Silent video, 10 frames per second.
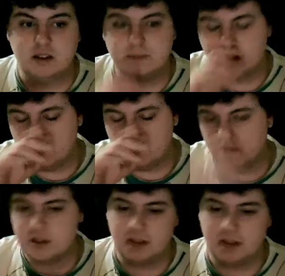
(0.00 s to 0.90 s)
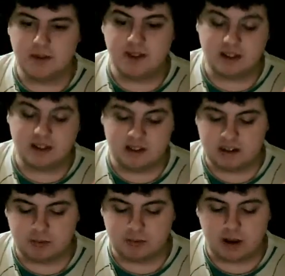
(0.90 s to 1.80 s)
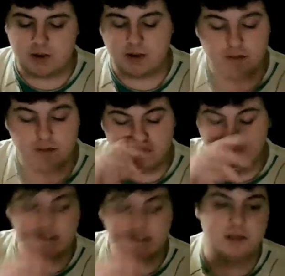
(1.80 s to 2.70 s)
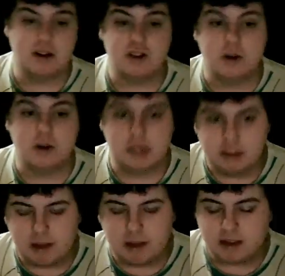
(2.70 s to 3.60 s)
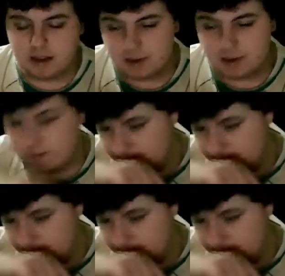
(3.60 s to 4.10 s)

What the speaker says: I don't know if people say it, but Invictus is pretty pleaser, but I'd rather wear this personally, but